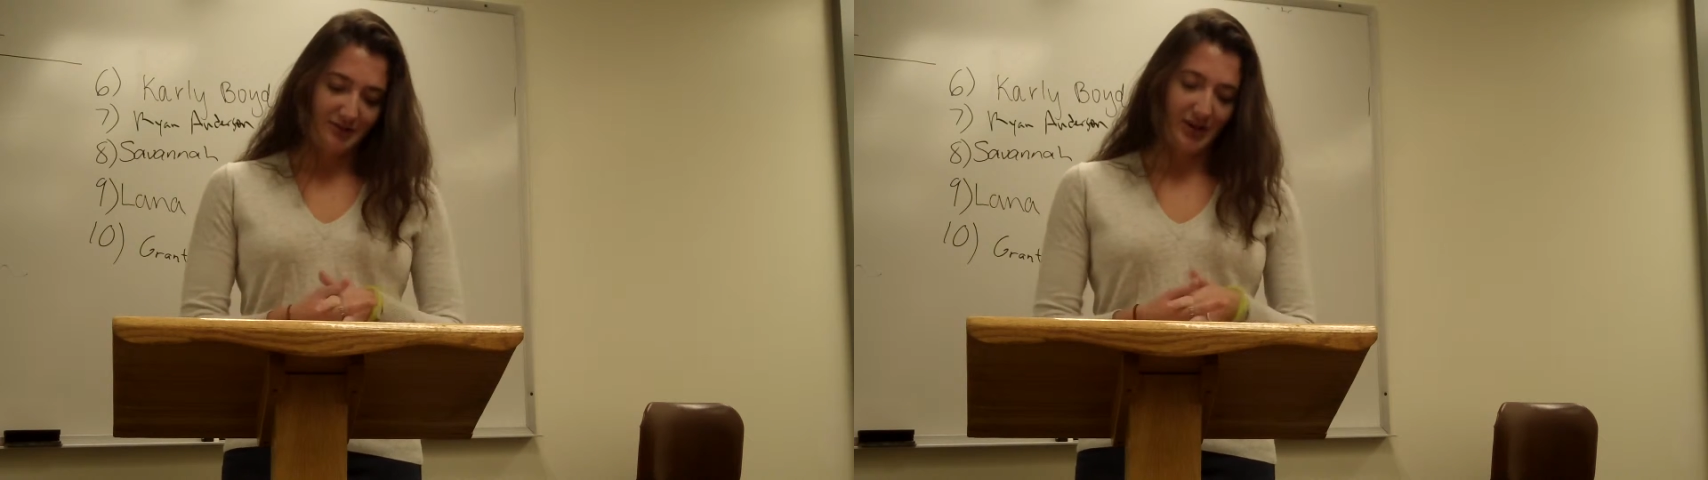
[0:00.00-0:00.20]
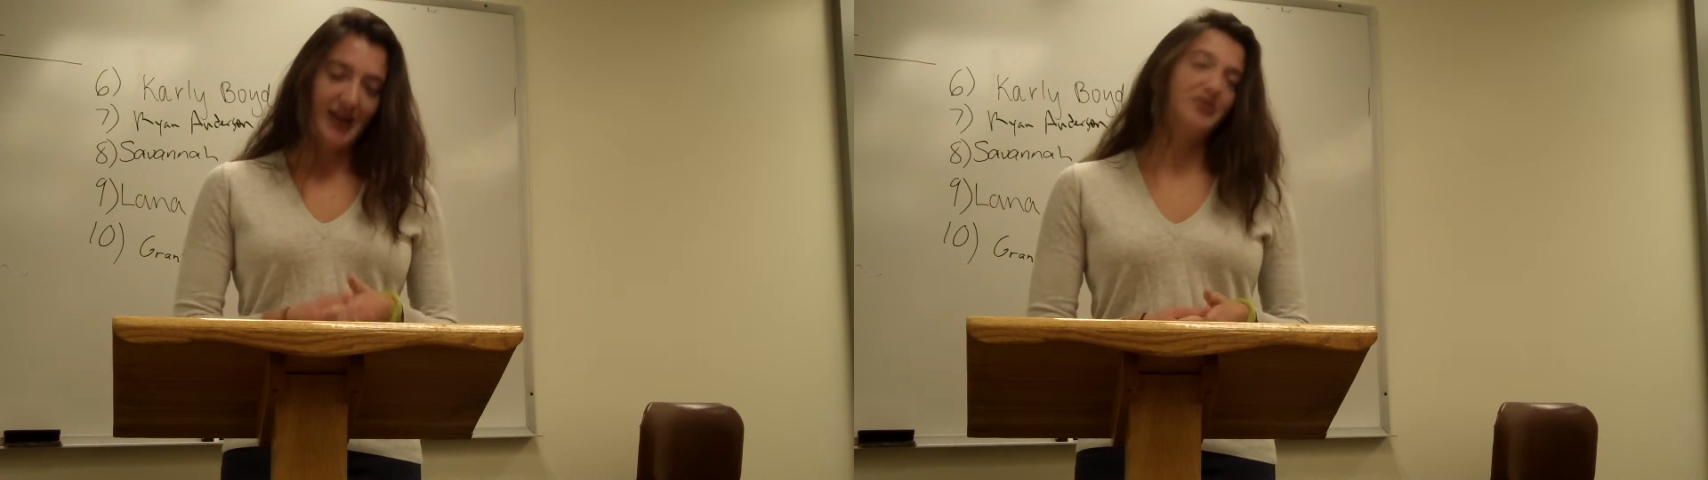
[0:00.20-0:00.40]

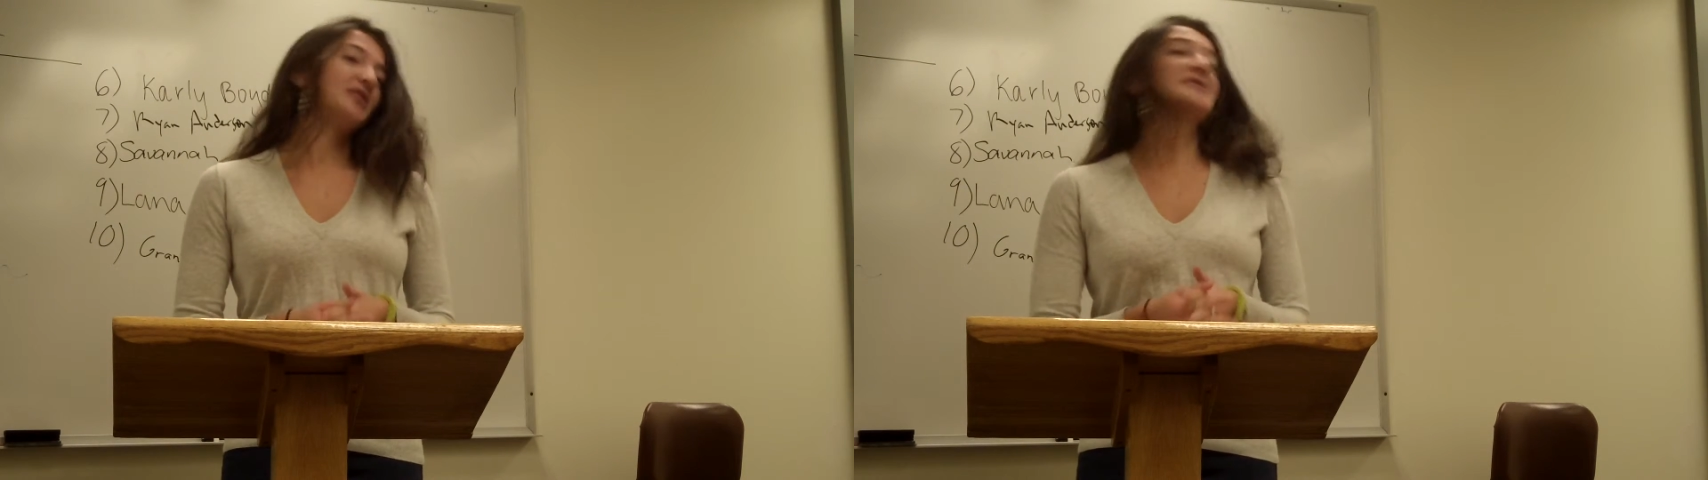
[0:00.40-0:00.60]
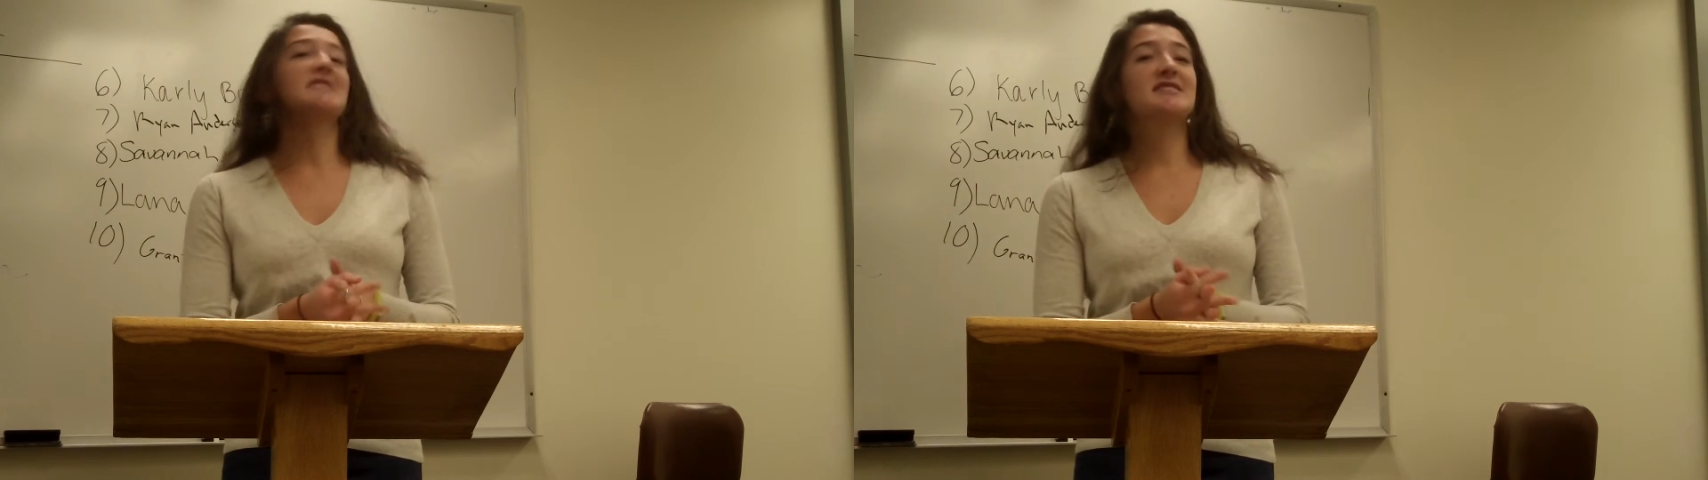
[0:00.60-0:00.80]
Brad for
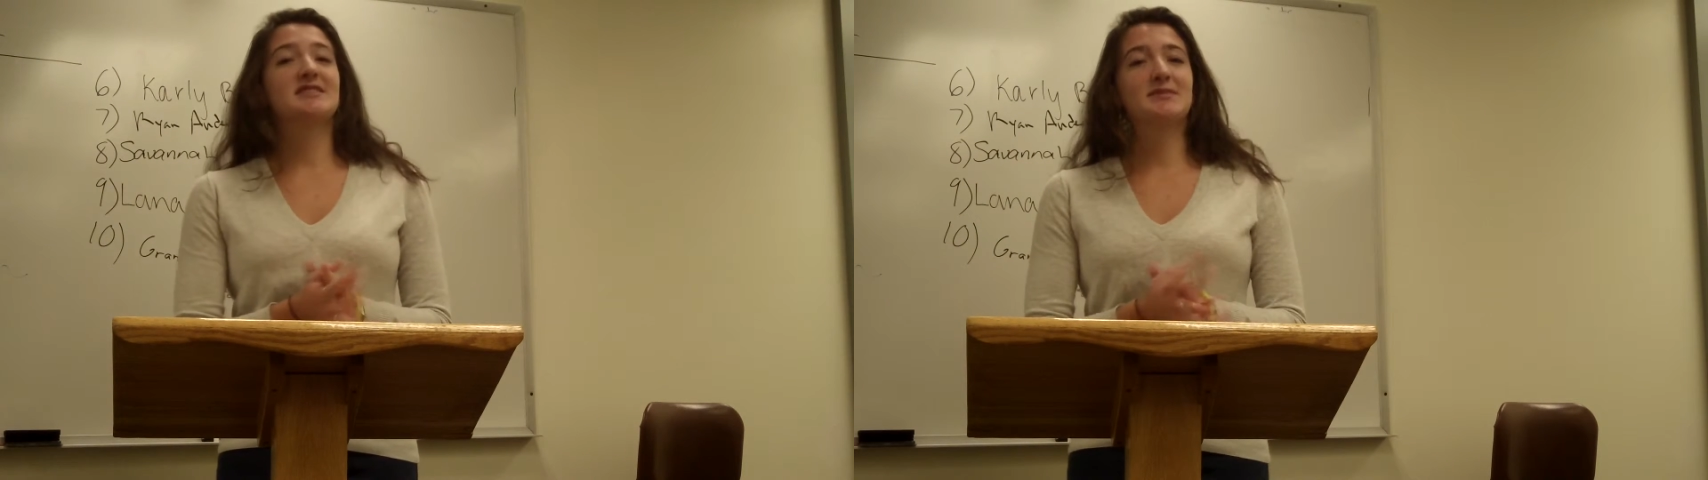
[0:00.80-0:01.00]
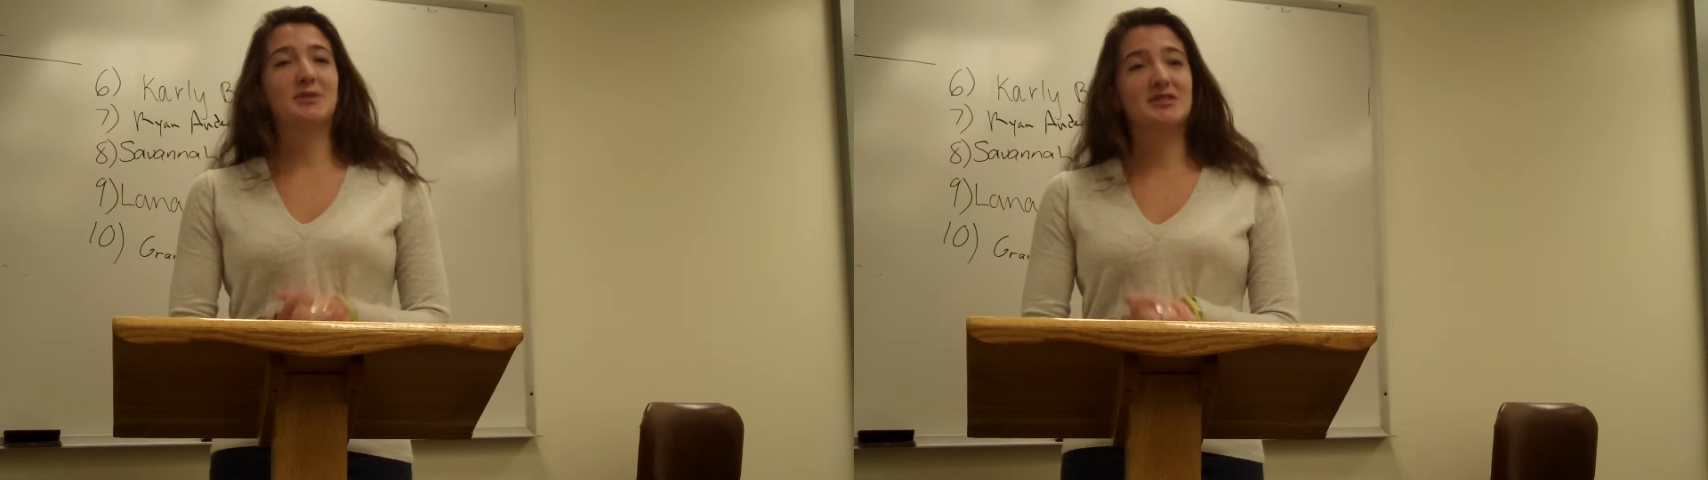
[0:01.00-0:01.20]
the
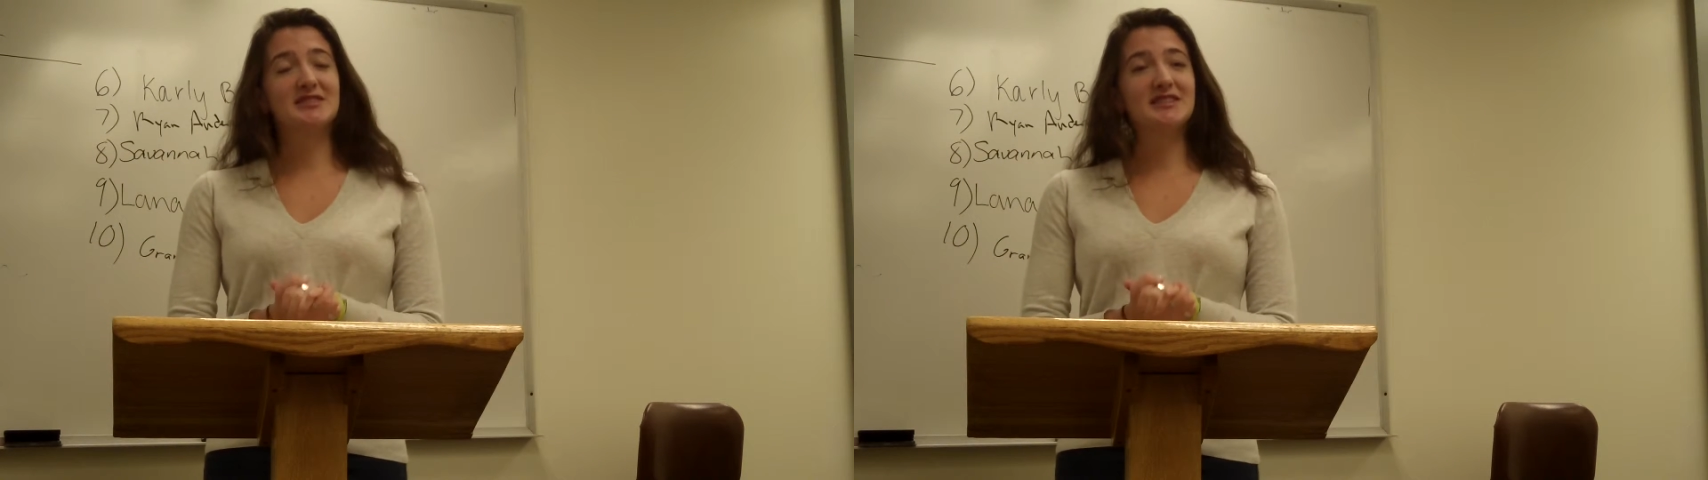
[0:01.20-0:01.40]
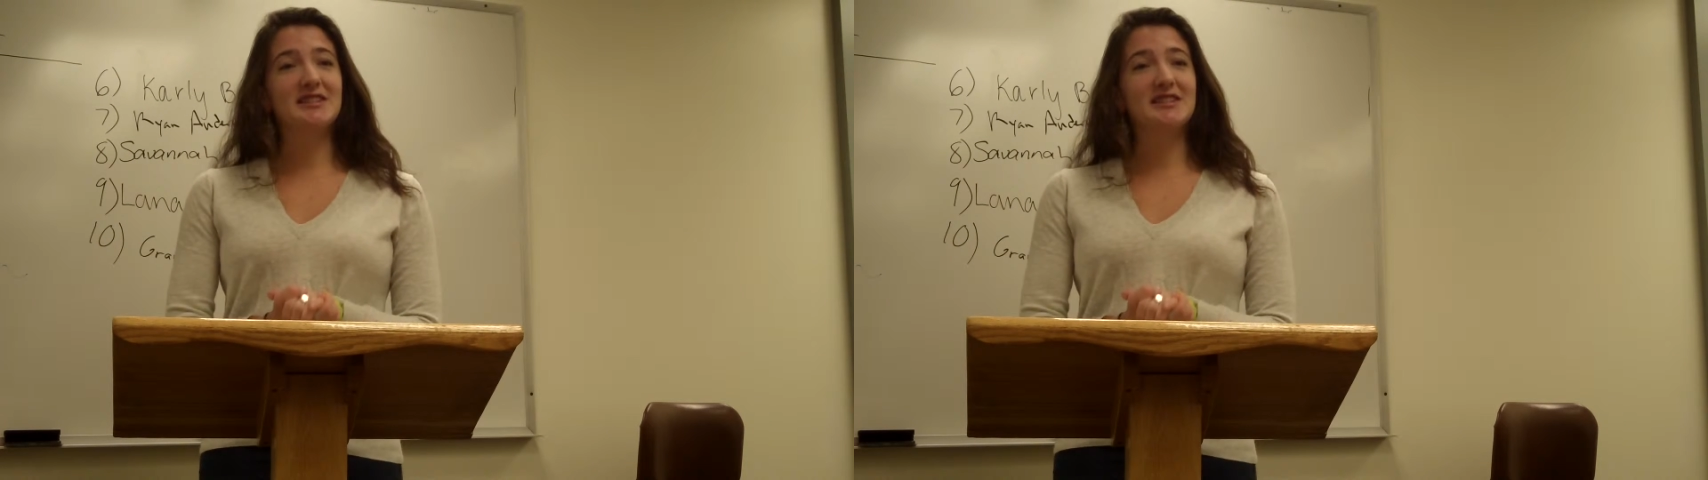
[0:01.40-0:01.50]
sexiest person in